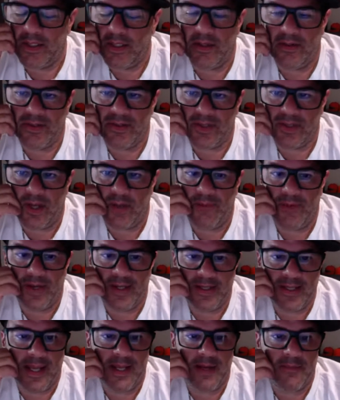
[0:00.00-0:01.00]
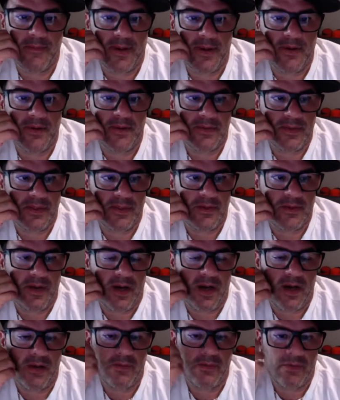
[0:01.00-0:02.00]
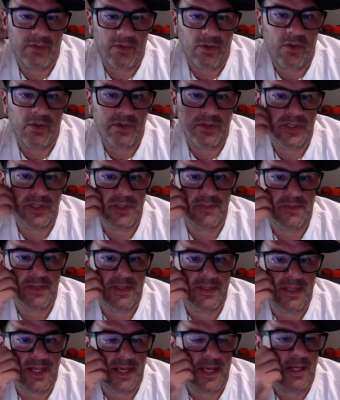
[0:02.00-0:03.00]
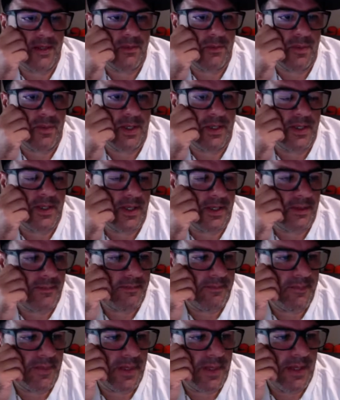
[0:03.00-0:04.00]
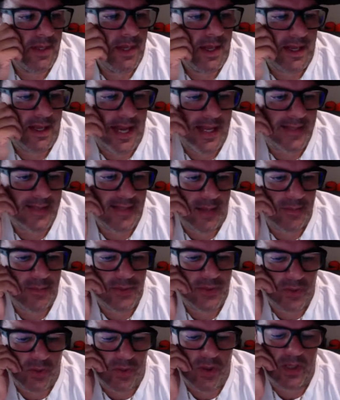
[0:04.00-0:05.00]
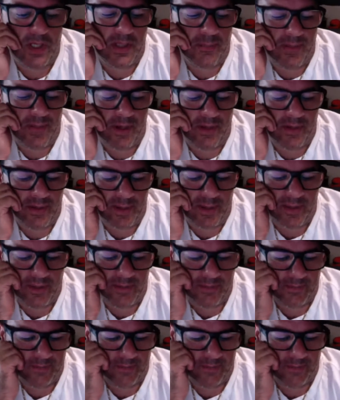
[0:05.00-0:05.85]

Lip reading: stuff like that, and about, how long she's been dead and whatnot. And as I was talking about her,